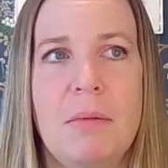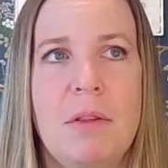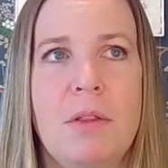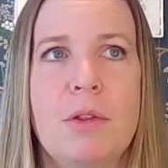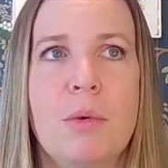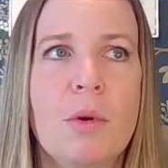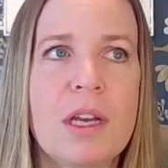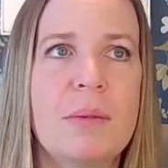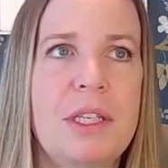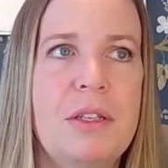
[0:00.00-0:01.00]
the
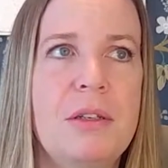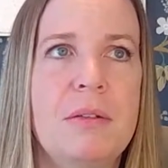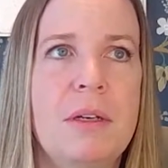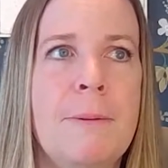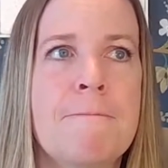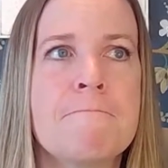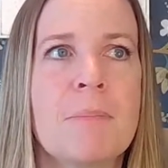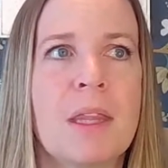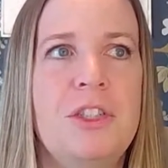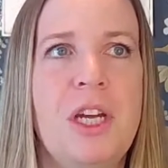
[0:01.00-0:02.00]
work that we do
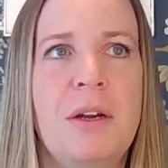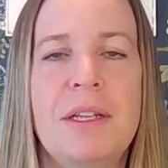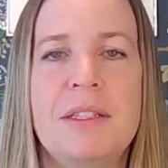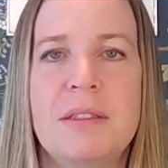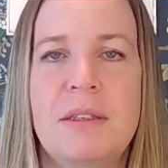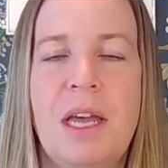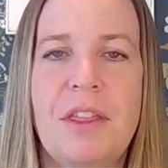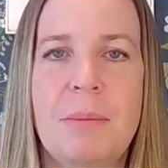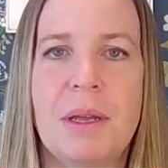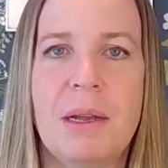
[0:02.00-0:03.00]
generates
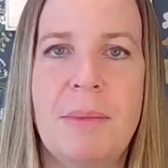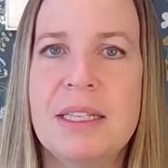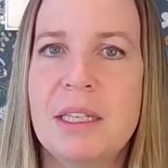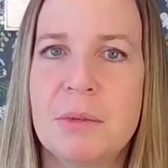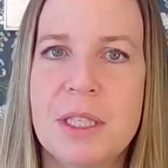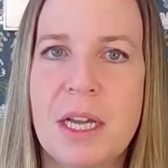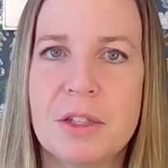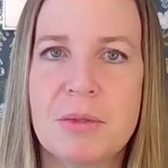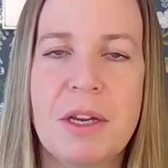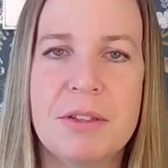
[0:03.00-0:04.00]
nothing but amazing
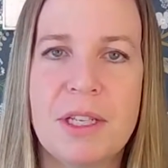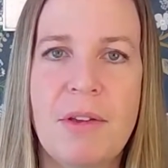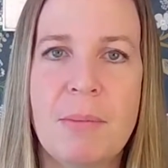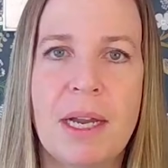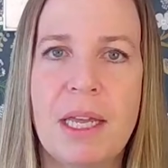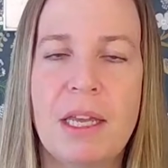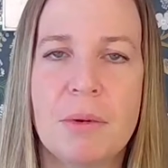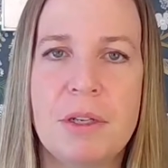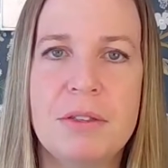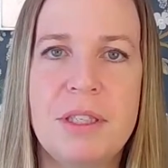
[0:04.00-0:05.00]
results, right? You're saving money, you're
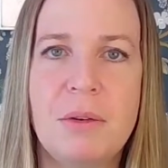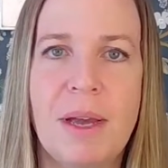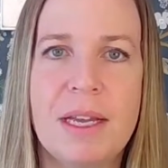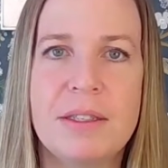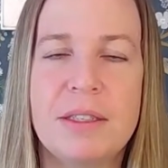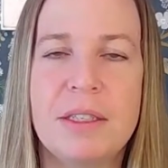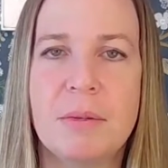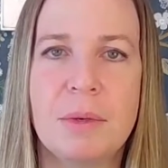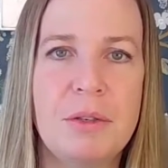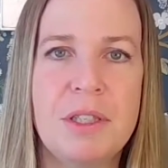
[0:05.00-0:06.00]
reducing waste,
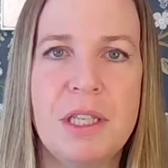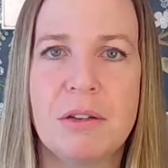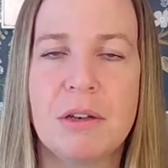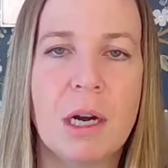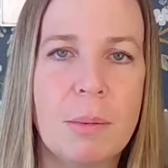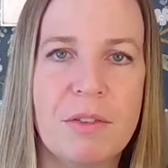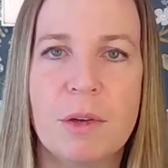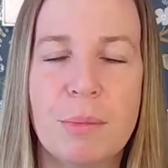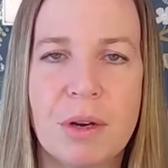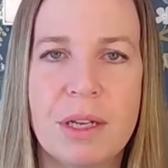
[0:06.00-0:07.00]
you're reducing your carbon
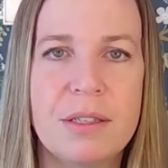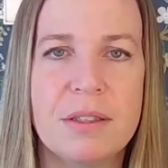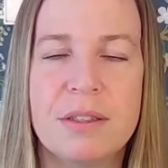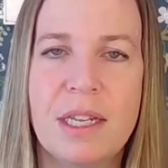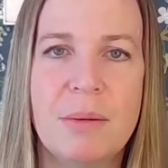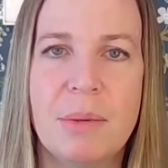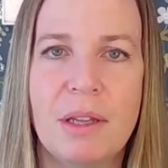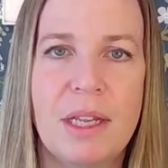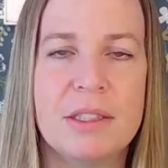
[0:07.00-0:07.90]
footprint, sustainability.